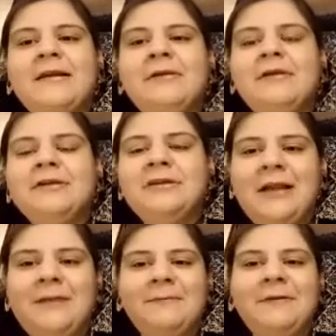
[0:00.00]
You can
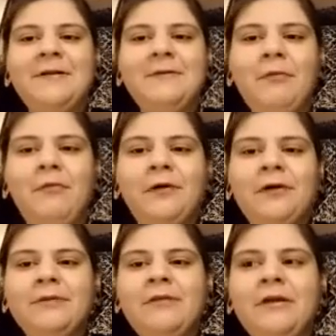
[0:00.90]
shape it
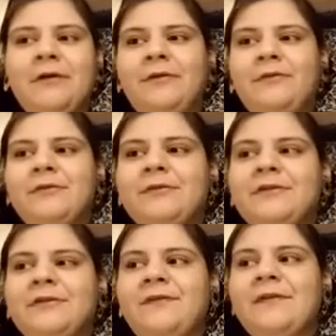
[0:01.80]
more,
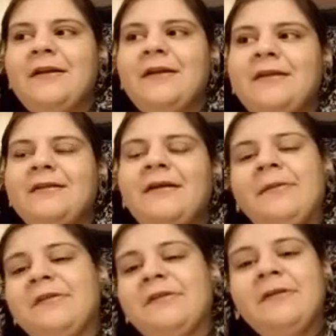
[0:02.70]
to fit a
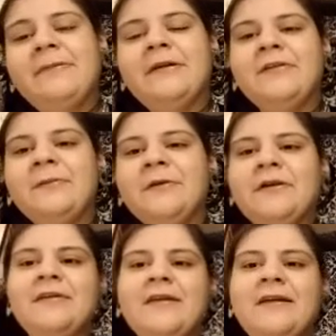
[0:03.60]
timeless human
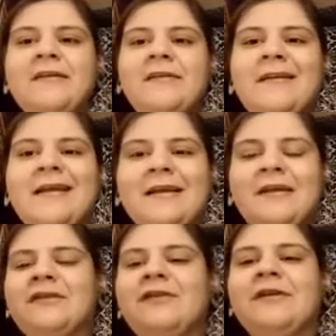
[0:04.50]
experience that isn't like
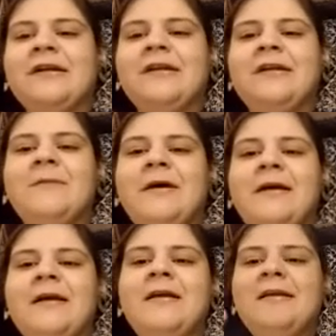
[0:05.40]
constricted
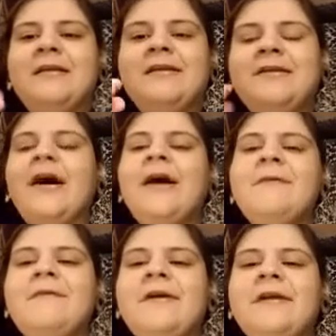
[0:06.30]
by the time
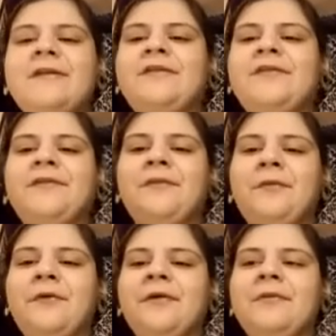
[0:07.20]
events
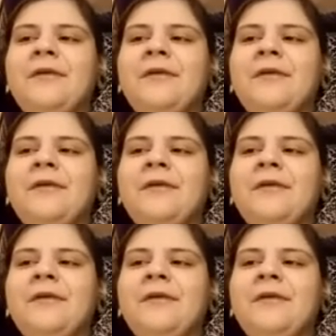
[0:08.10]
or